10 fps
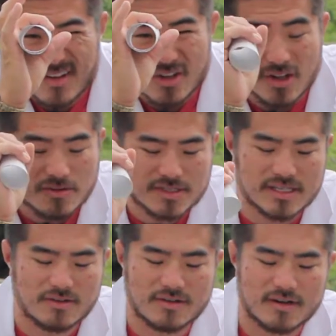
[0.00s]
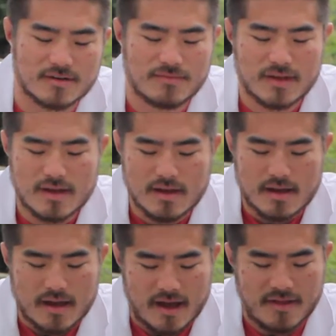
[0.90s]
closed cylinder,
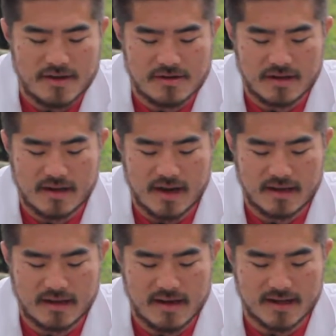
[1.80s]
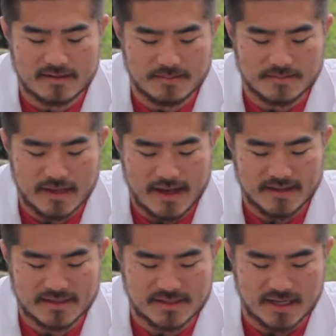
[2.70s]
and then you can kind of connect them
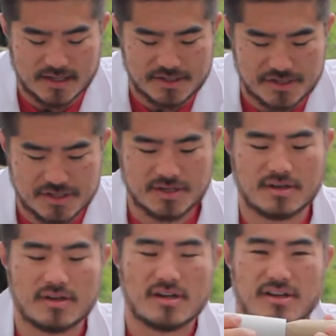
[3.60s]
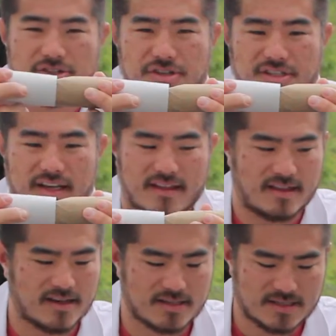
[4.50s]
as such, just like
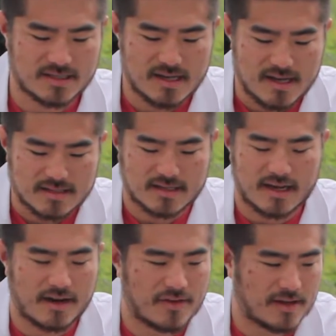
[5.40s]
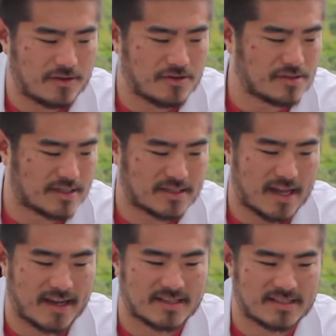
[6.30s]
this, to kind of use as
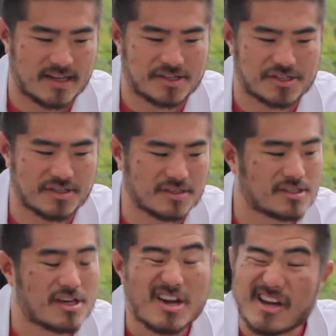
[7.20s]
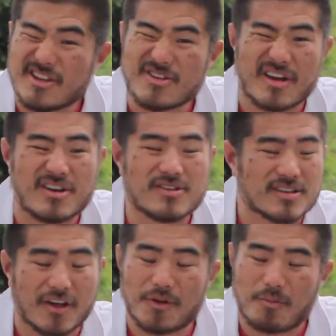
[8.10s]
extensions. You can use
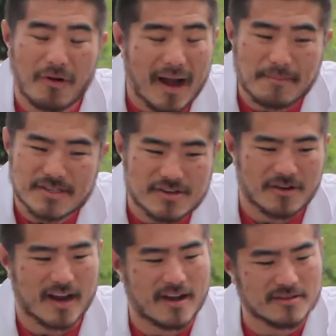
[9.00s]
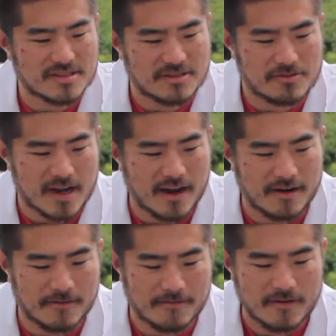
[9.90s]
other props in your house to kind
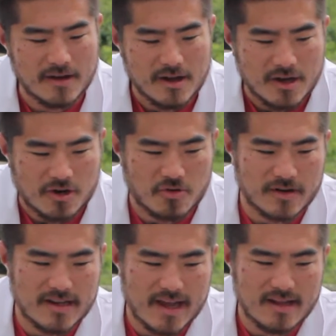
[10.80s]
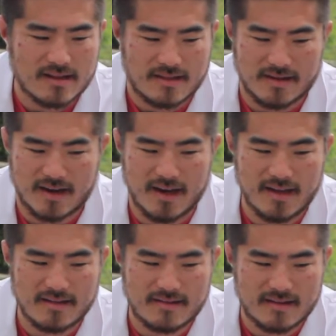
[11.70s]
of create the
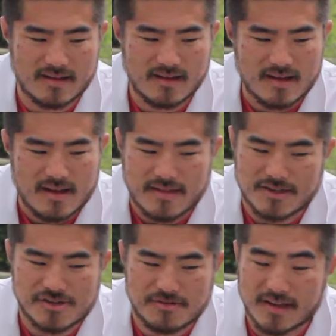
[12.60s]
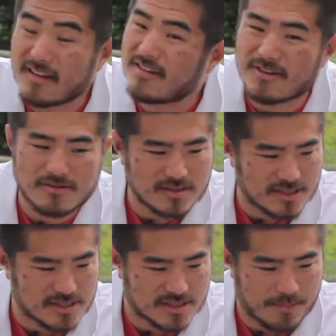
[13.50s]
height that you need to,
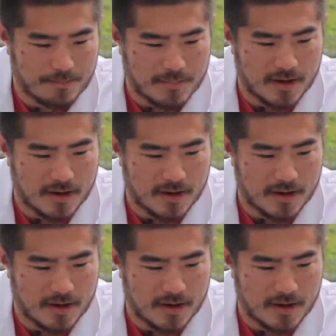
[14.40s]
such as a